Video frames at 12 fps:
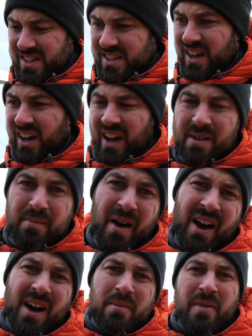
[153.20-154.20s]
doesn't
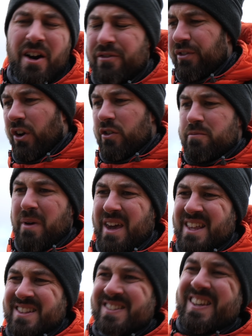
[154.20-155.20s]
have any
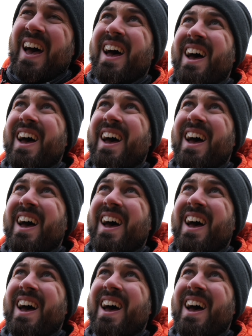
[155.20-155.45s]
sound.